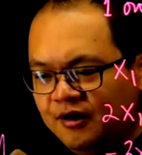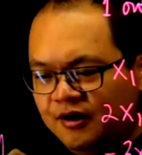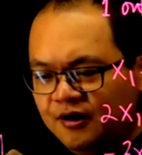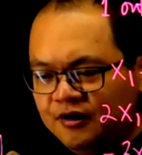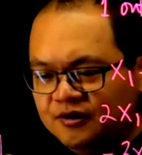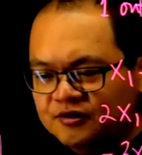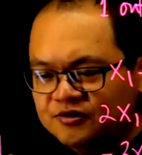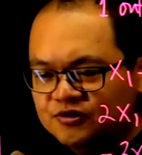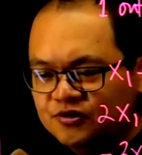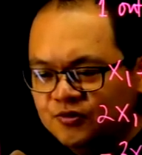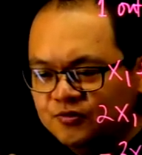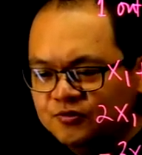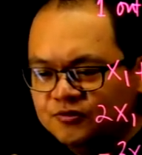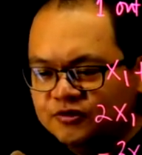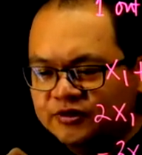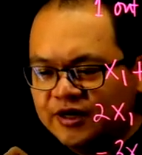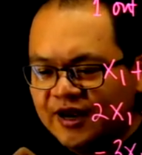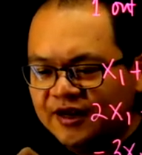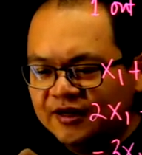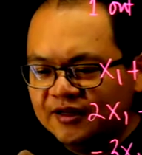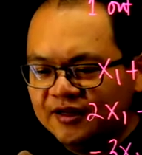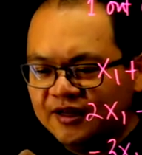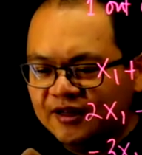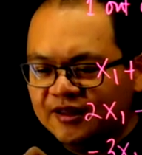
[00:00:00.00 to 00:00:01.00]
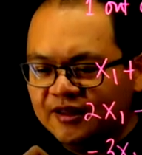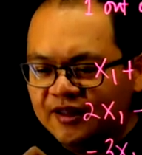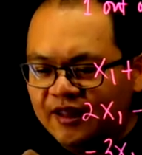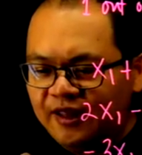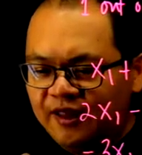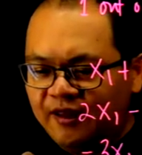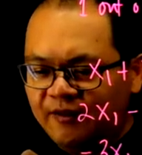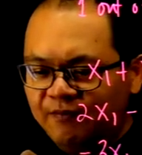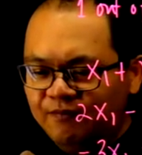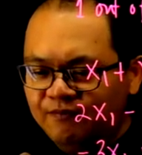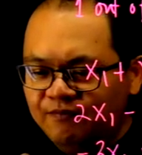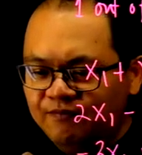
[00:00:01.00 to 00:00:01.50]
subtract an
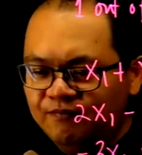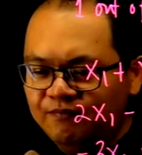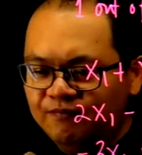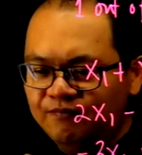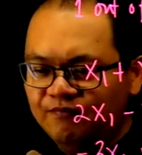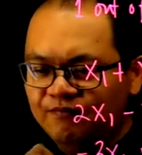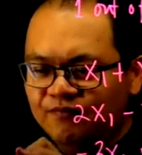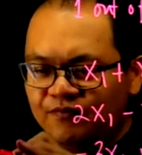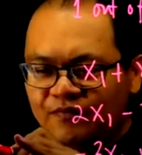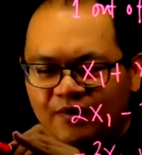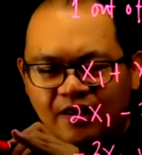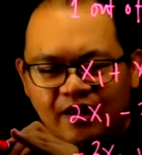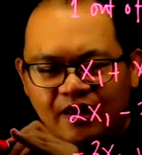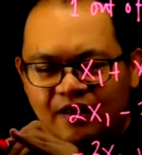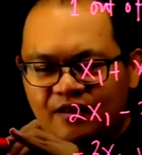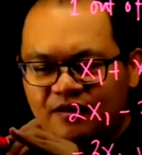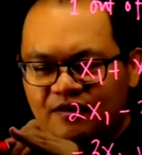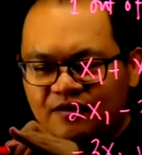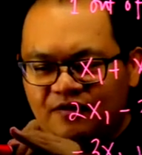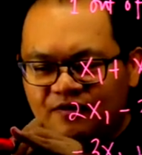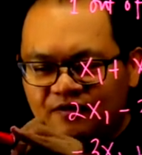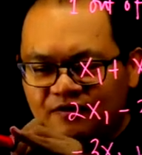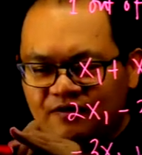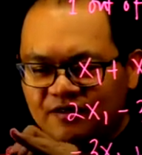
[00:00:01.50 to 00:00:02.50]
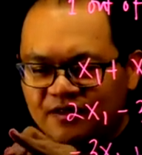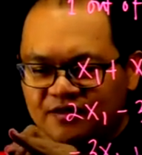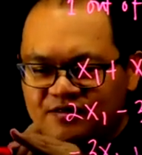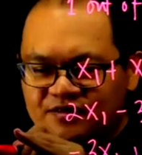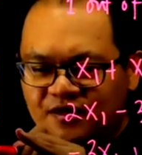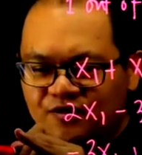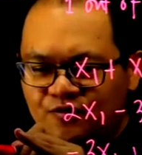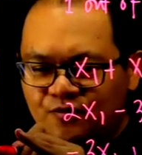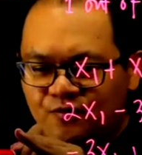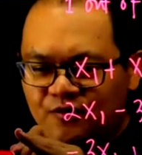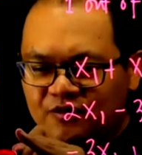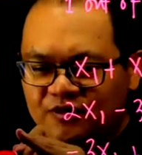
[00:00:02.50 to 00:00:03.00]
m, and let's say
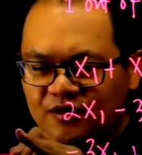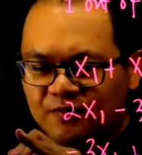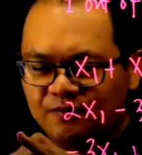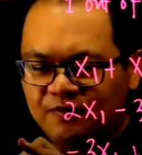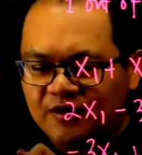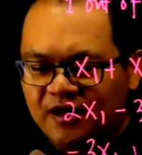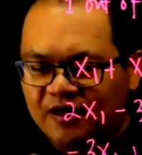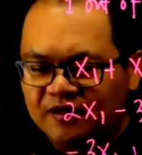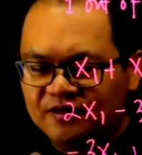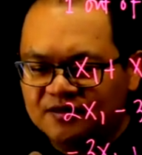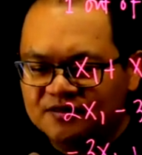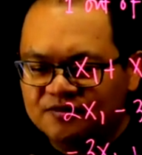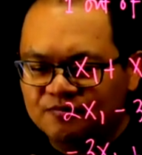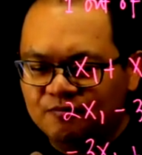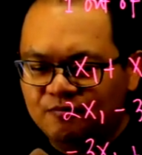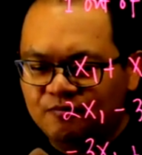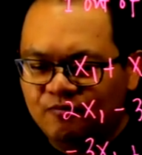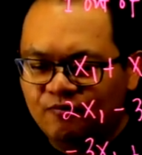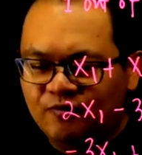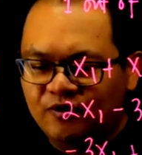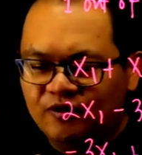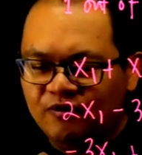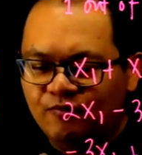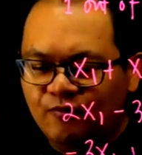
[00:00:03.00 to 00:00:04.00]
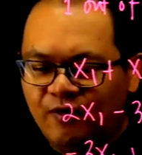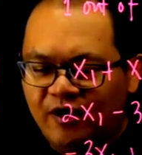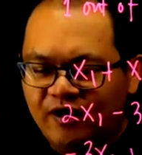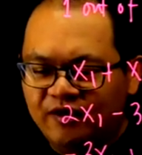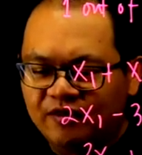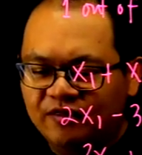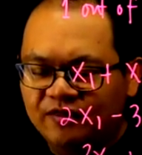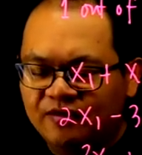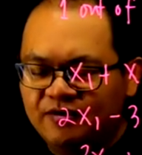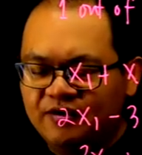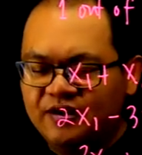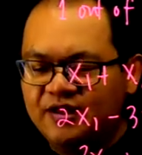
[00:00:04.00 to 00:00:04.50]
you multiply this with
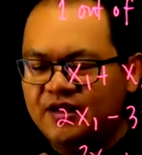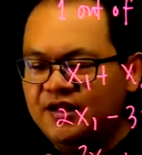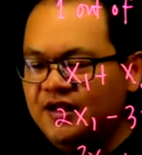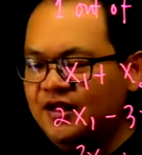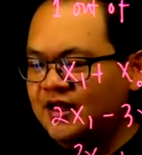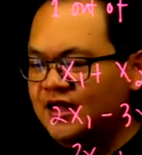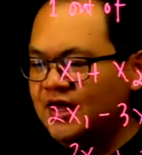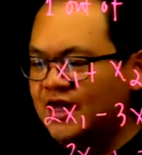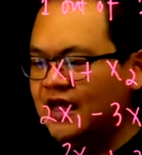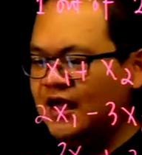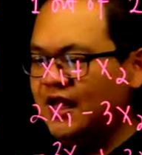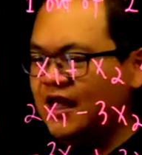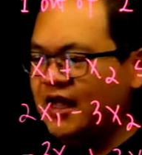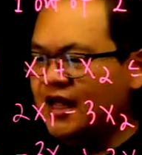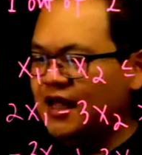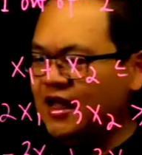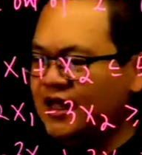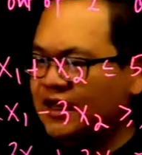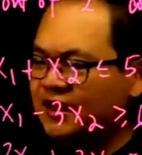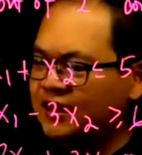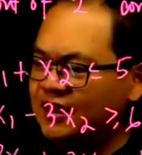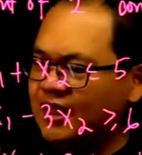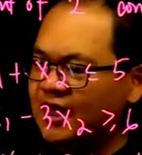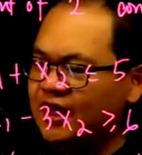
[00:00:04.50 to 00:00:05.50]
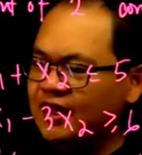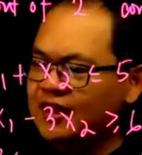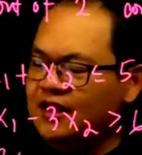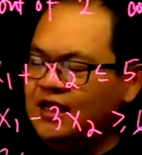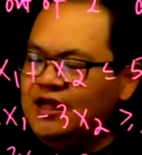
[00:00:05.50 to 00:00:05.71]
y3, then